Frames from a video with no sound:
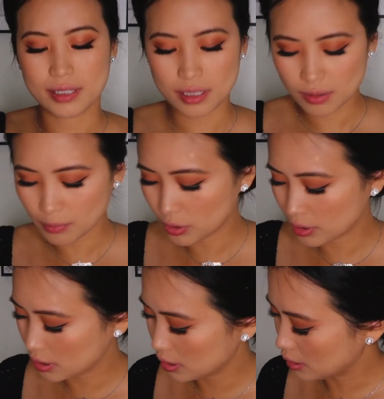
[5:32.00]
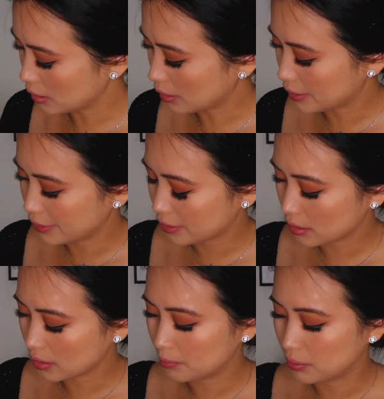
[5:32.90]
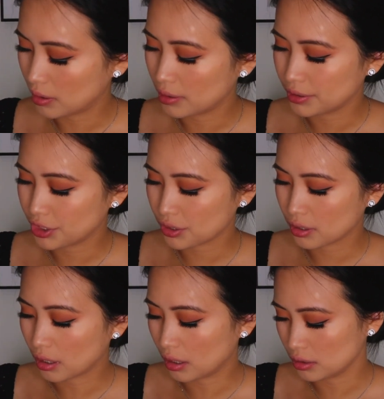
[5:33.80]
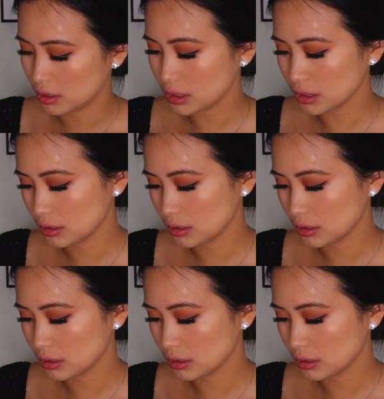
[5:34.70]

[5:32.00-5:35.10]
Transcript: is more like a brownish color.